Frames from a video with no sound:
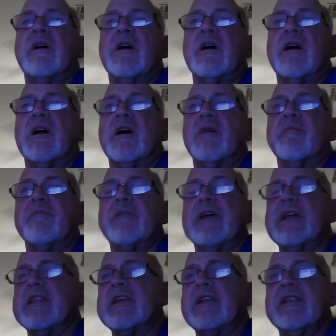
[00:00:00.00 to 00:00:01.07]
Um,
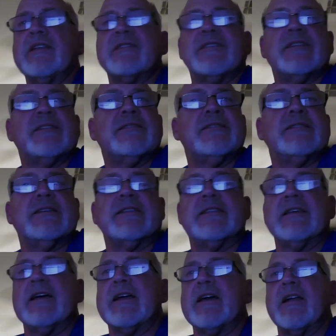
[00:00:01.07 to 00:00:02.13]
and then there's a,
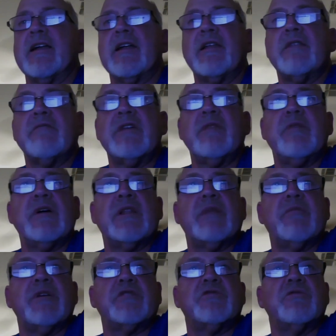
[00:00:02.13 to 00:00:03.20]
I got another
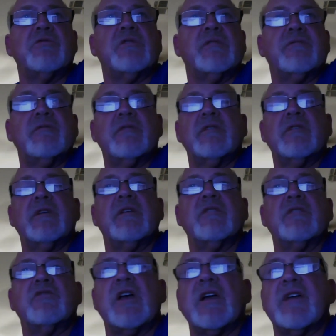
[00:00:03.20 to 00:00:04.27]
email. I'm not sure,
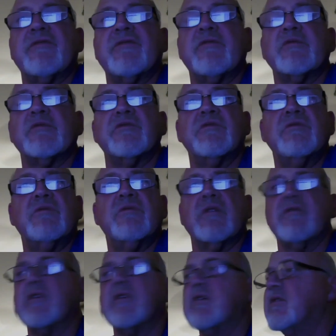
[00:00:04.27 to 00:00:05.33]
Jack, if it was you
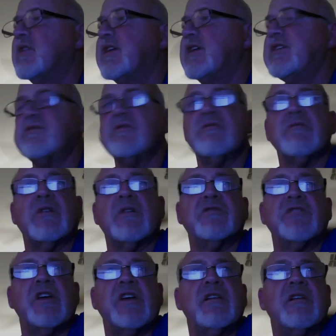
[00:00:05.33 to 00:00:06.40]
or, or Lisa
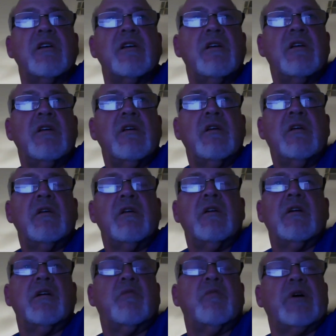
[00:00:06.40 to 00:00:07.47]
or Jen
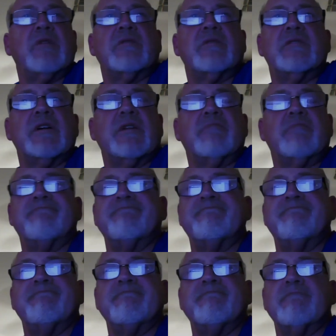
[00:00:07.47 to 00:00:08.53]
about
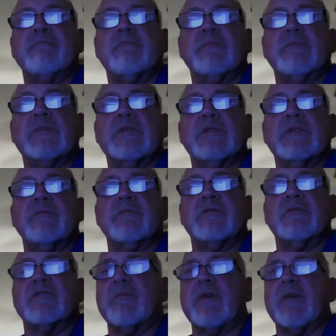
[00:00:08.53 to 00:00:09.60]
um,
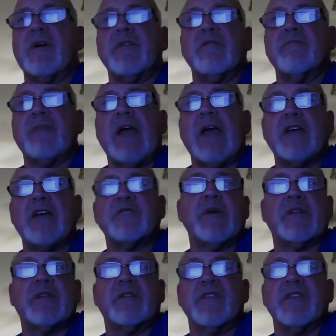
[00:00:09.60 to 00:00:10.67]
some other
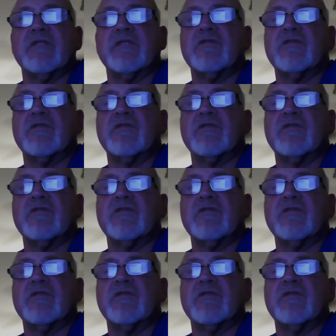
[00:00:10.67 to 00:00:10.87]
aspect of